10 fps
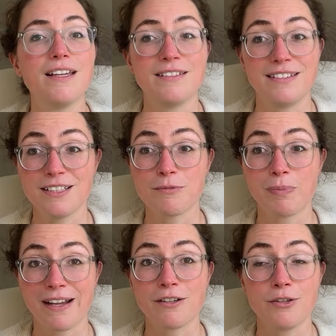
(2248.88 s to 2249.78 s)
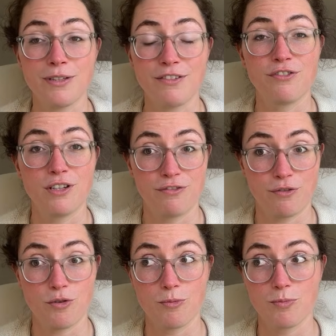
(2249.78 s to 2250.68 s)
This plan only fully
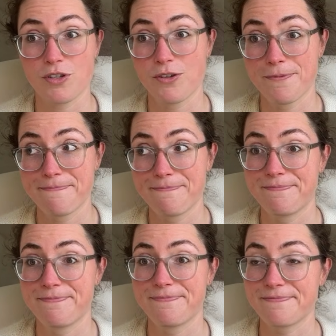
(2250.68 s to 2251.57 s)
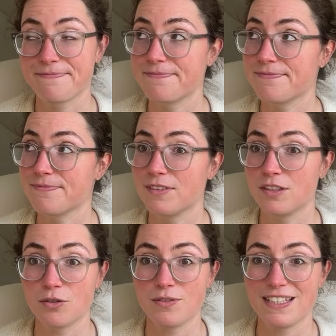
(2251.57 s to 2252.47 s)
formed,
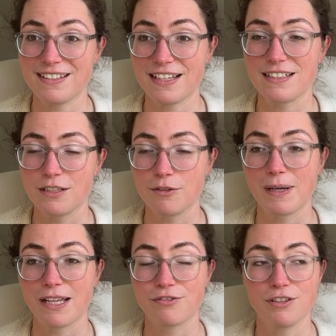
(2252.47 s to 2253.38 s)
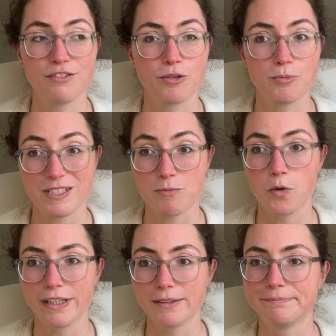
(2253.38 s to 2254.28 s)
so the entirety of the plan fully formed this
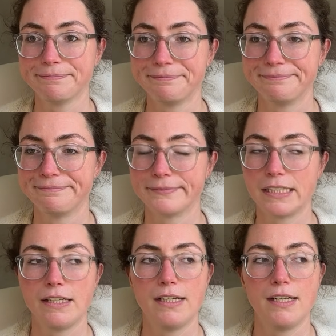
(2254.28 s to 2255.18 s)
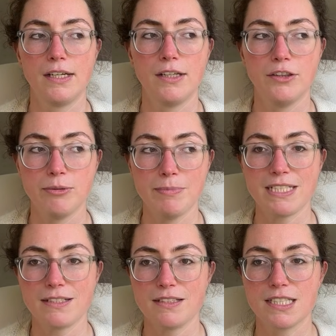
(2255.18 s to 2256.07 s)
morning. The
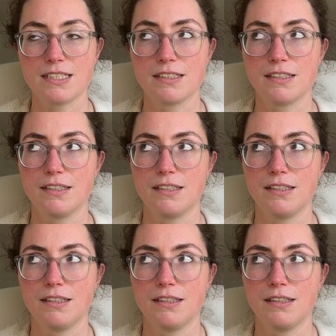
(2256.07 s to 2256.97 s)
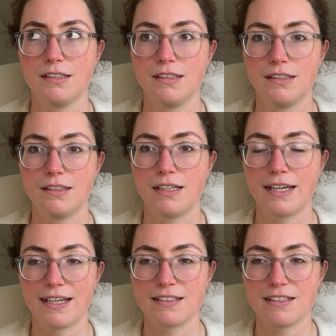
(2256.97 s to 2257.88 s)
mittens,
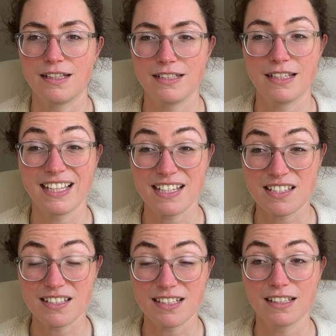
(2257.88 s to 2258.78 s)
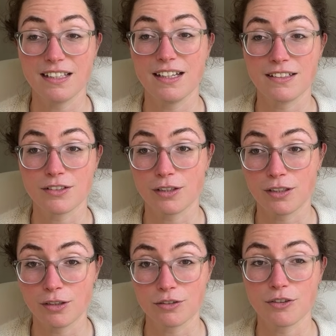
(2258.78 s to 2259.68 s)
I had the idea yesterday, and so I
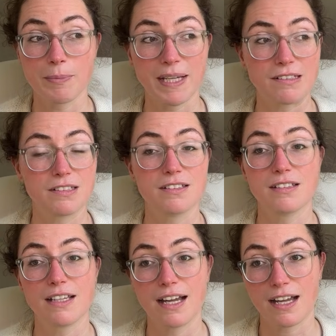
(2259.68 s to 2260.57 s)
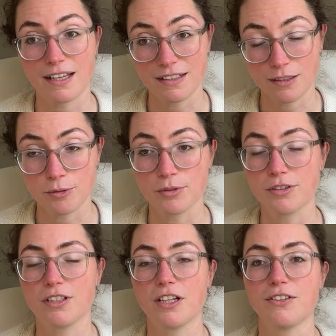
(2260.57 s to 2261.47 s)
looked for a pattern and I
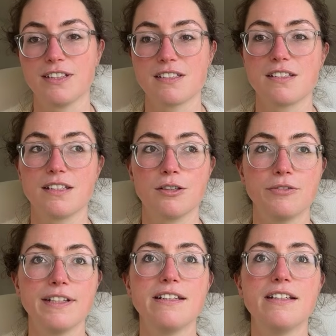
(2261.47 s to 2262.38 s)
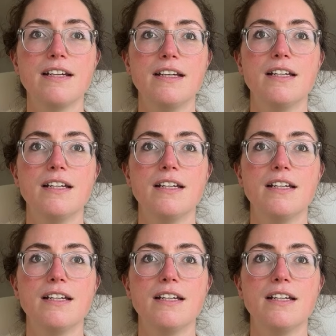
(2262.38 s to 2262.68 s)
ordered the yarn yesterday already.